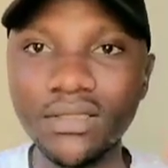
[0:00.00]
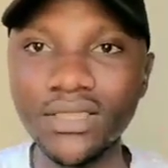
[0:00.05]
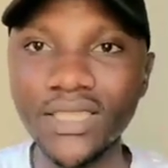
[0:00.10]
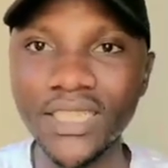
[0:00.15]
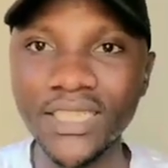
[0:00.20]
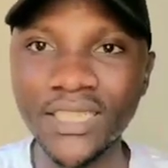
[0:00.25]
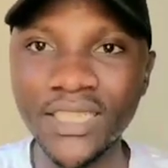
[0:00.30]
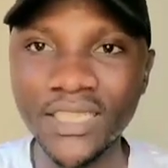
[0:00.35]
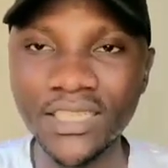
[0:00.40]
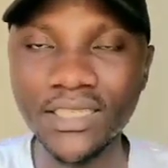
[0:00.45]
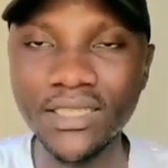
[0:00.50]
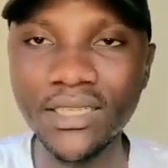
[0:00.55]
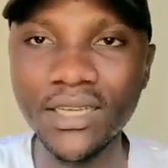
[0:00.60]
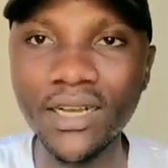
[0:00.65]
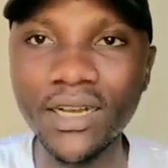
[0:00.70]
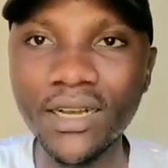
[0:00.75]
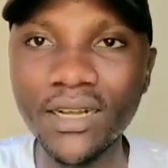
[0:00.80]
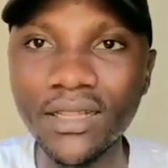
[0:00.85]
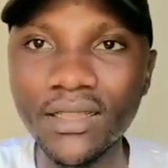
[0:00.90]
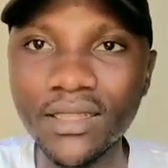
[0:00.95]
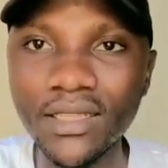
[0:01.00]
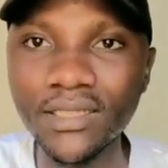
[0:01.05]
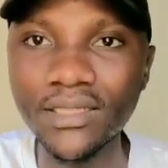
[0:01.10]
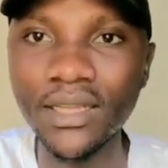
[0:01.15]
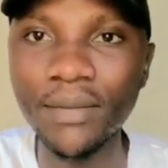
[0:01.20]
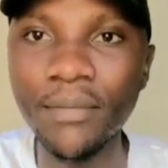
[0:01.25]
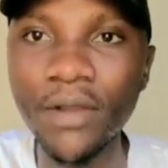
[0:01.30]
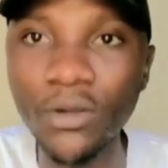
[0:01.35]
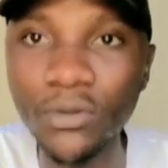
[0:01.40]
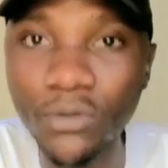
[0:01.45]
they need uh, this
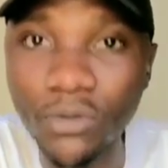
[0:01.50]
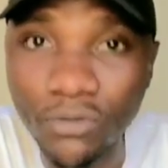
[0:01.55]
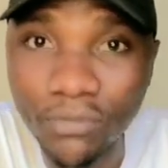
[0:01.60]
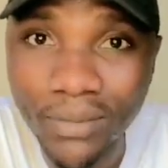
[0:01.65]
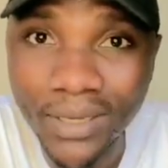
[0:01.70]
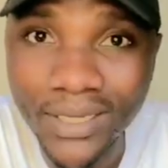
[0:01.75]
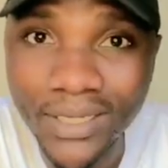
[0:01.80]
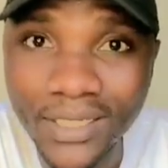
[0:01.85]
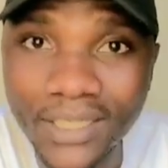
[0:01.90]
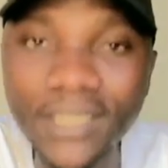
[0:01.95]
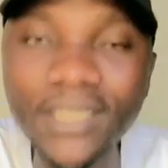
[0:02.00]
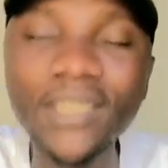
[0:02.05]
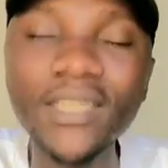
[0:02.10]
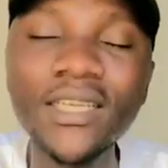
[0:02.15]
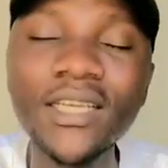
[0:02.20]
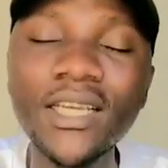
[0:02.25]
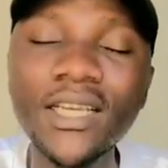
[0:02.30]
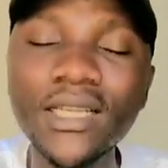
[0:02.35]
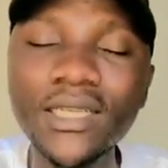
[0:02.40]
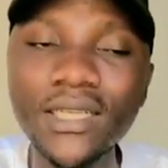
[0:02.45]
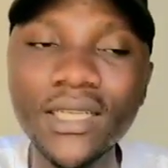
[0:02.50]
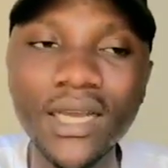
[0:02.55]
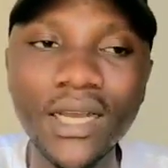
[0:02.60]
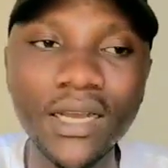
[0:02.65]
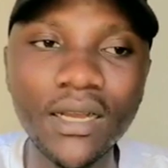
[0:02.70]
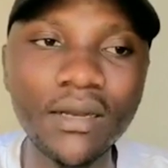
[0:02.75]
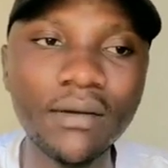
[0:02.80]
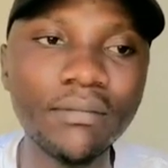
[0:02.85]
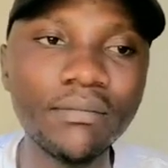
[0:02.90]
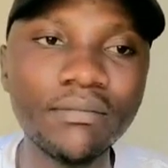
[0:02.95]
amount of money and
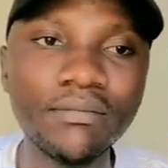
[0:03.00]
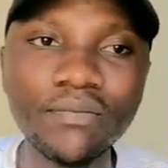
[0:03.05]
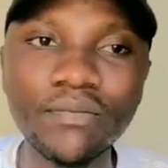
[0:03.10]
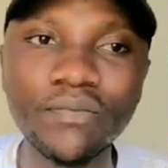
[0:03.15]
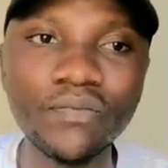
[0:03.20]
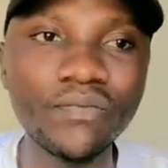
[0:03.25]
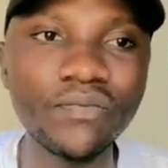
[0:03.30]
um,